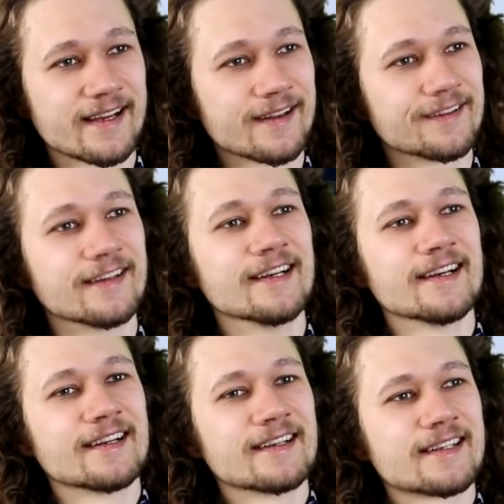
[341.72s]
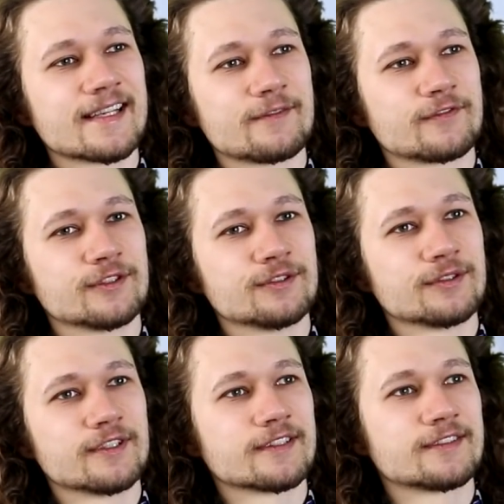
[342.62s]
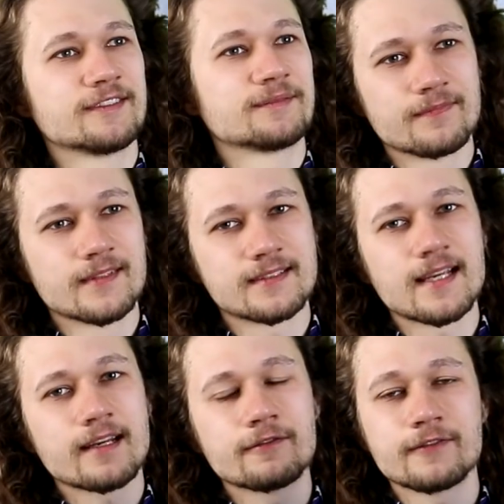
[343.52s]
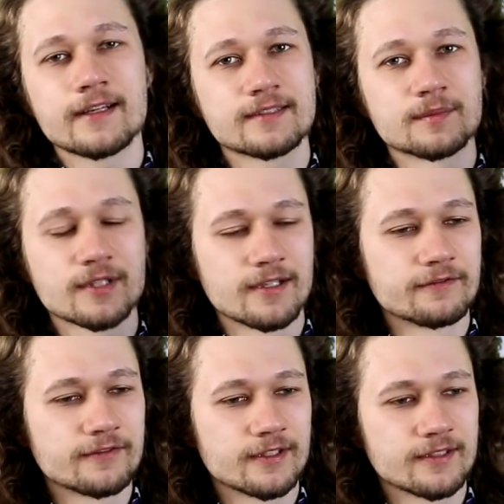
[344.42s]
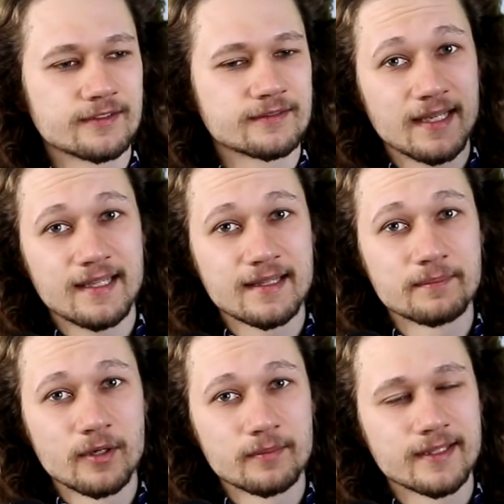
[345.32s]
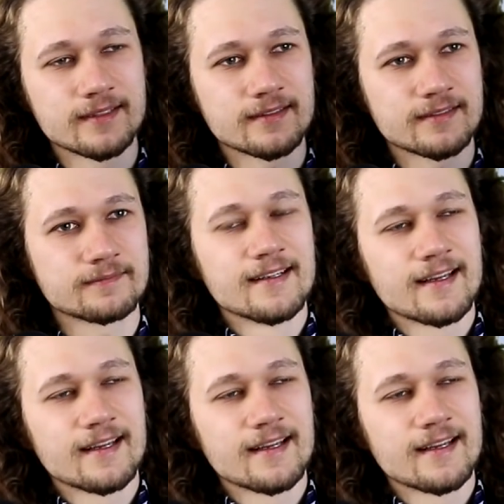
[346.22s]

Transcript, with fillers: done if you just sacrifice some comfort in the moment.